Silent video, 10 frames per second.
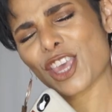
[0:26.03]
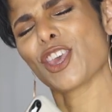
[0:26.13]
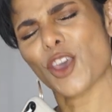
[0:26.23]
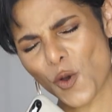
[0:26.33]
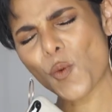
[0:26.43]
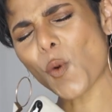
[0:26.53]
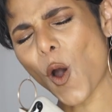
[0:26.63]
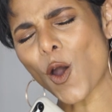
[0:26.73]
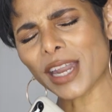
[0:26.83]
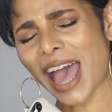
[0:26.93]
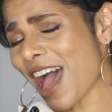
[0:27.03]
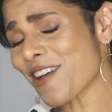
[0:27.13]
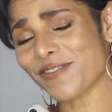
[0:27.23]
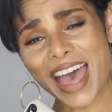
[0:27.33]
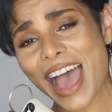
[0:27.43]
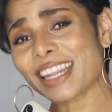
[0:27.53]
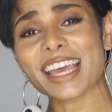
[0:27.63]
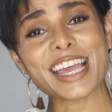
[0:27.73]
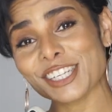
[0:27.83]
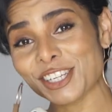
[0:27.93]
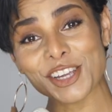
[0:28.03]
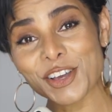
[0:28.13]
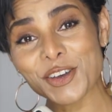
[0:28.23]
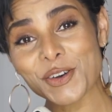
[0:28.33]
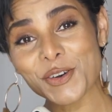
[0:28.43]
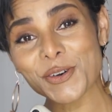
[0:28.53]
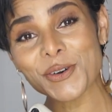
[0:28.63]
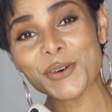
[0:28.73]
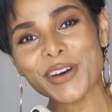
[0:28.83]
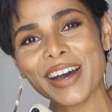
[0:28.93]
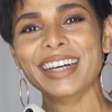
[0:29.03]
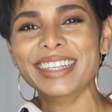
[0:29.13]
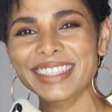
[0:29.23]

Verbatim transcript: you won't have that issue.